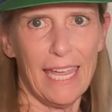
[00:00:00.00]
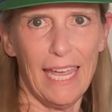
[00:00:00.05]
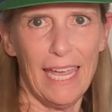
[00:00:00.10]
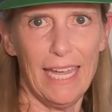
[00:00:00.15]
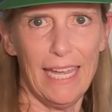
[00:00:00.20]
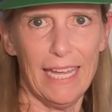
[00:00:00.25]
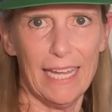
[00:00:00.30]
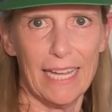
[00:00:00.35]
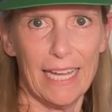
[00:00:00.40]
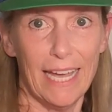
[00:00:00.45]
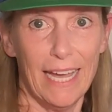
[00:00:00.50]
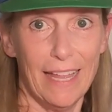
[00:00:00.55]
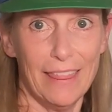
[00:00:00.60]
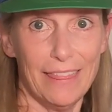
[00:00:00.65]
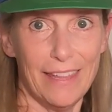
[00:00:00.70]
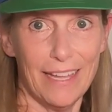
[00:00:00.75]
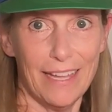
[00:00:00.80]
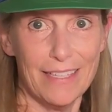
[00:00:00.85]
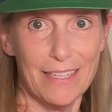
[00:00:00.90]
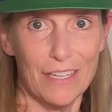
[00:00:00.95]
Cake.
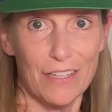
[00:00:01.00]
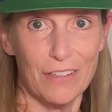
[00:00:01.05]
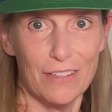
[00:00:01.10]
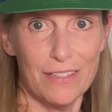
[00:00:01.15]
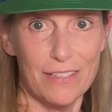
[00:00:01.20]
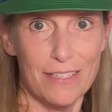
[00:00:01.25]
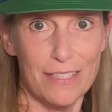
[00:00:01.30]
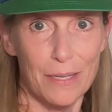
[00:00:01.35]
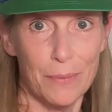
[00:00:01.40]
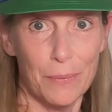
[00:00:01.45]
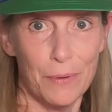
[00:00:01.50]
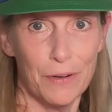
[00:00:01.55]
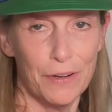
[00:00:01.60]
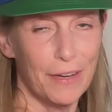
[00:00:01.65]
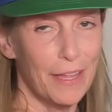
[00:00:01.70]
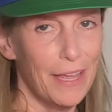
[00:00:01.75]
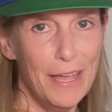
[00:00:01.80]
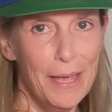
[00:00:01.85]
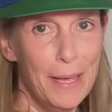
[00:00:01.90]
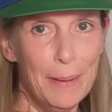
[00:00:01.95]
That's a good C
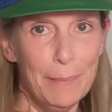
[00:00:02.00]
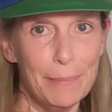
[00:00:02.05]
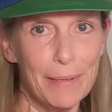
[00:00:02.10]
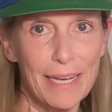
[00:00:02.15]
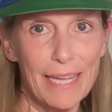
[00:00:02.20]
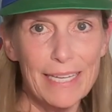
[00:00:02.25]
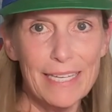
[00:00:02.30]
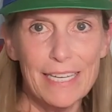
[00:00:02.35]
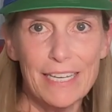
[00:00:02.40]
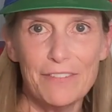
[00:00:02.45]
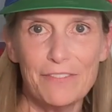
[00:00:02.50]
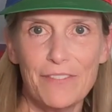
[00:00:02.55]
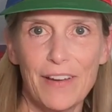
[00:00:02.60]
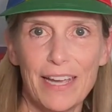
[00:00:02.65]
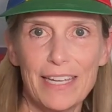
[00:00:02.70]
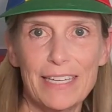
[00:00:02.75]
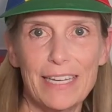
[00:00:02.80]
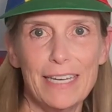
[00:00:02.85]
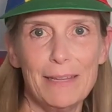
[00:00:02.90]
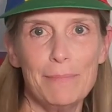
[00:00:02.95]
word. But I didn't
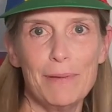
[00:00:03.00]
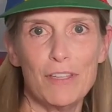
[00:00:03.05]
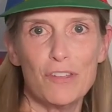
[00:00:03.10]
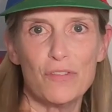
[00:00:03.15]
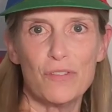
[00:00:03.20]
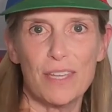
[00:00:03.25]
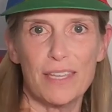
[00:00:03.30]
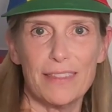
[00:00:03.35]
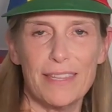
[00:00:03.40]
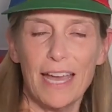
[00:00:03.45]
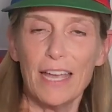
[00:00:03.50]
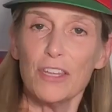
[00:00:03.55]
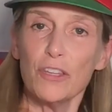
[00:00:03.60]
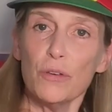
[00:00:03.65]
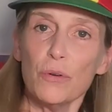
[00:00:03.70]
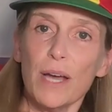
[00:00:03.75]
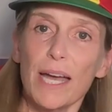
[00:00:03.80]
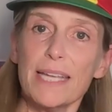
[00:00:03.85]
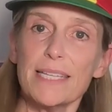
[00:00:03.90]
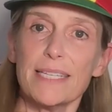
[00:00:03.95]
find any pictures like that.
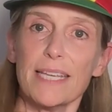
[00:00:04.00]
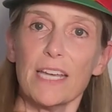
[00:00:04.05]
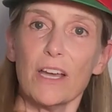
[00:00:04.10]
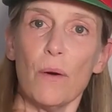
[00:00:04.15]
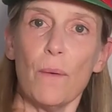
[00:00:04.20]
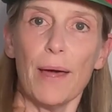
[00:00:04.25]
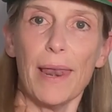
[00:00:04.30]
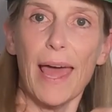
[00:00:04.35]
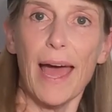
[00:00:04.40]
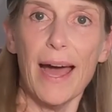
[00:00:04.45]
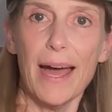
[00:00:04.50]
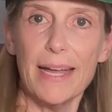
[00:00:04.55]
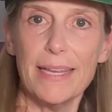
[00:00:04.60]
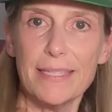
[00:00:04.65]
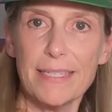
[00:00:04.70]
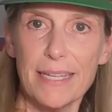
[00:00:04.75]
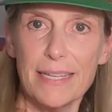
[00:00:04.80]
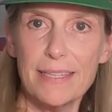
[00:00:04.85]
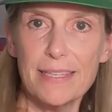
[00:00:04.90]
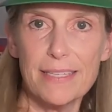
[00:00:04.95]
You guys can go on a
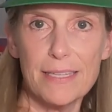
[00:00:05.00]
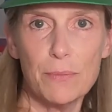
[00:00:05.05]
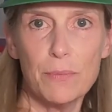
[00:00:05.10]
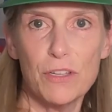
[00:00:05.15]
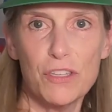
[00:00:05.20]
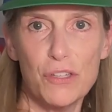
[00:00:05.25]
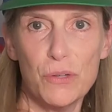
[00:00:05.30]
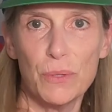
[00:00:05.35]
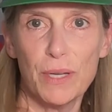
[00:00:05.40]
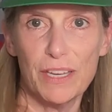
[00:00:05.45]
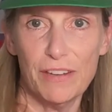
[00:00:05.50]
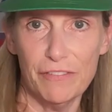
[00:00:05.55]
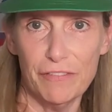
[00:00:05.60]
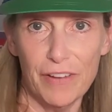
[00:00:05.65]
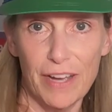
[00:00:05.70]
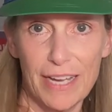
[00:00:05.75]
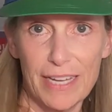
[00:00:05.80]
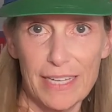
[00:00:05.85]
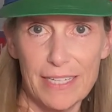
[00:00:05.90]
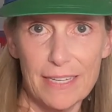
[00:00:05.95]
hunt and see what you can
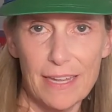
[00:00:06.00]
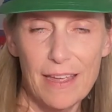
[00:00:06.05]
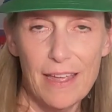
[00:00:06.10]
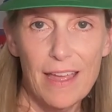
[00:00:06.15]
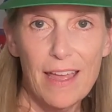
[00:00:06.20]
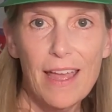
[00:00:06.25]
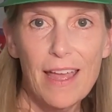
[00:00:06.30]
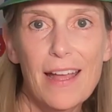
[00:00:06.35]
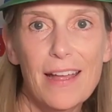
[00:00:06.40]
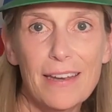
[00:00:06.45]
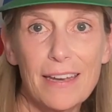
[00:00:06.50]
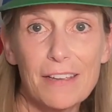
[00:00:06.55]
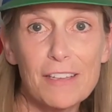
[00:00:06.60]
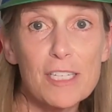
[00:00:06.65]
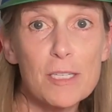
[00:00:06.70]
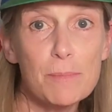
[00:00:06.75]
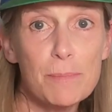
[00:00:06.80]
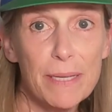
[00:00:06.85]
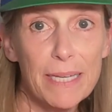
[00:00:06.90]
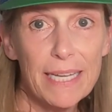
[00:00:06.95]
find. Now,
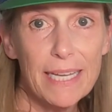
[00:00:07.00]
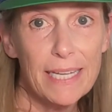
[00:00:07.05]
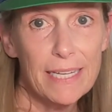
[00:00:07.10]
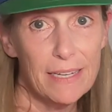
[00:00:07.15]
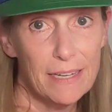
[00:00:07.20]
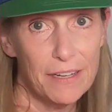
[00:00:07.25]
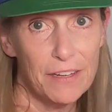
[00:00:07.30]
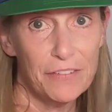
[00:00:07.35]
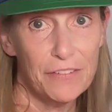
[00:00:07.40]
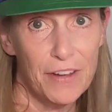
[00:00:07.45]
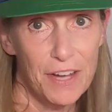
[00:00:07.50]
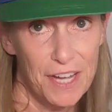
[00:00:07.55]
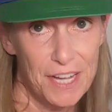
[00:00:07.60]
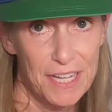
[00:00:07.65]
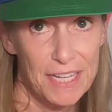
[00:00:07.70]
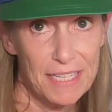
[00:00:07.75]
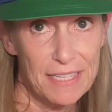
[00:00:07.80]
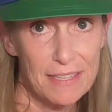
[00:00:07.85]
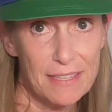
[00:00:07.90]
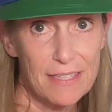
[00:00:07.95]
speaking of
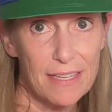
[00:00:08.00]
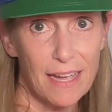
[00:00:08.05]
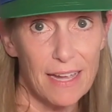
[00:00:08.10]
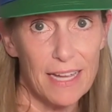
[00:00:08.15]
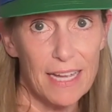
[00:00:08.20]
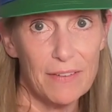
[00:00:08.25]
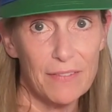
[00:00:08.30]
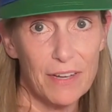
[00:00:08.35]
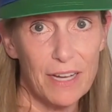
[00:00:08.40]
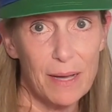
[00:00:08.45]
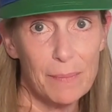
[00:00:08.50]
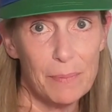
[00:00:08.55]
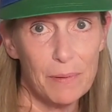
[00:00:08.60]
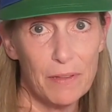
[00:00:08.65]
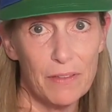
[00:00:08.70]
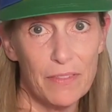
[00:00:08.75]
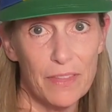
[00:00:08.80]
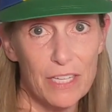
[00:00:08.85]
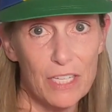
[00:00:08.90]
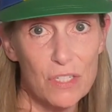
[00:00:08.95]
hunts, I have a
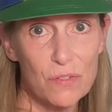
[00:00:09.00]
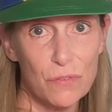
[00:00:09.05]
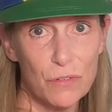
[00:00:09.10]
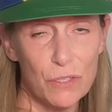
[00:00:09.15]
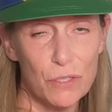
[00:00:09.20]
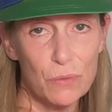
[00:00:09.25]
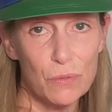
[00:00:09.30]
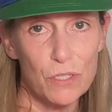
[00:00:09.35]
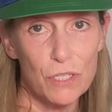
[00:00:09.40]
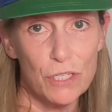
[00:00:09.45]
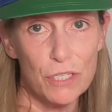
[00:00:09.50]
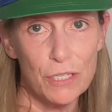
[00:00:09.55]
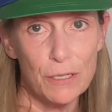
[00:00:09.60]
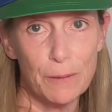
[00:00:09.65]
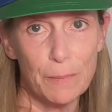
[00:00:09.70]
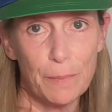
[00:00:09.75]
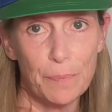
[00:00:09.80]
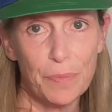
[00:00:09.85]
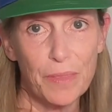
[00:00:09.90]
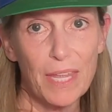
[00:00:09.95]
couple of things for you to do.